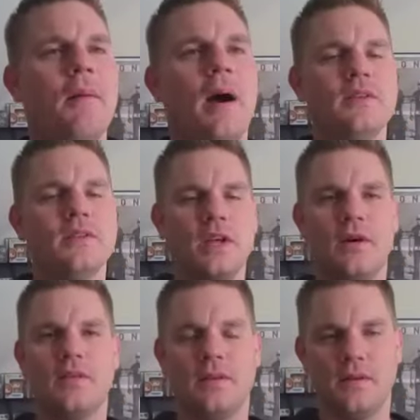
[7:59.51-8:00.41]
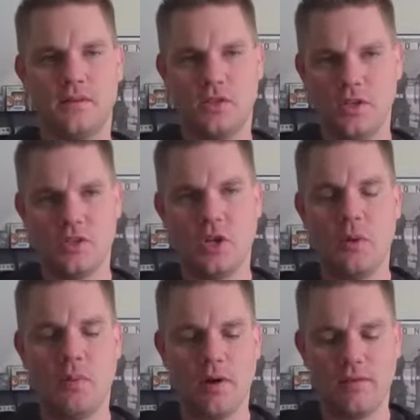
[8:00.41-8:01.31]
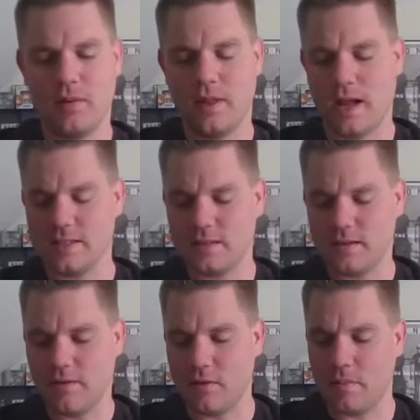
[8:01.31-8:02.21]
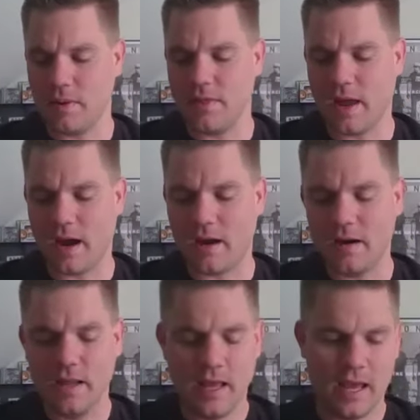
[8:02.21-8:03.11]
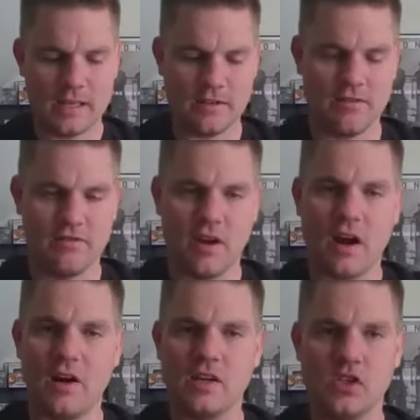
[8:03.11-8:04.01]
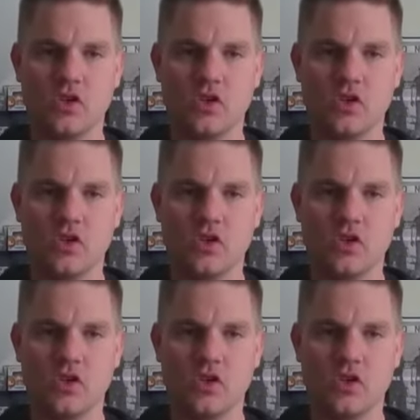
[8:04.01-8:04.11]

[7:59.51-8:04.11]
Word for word: uh, I was, you know, the, so the Stone Pony for anyone that hasn't never been there, it's a very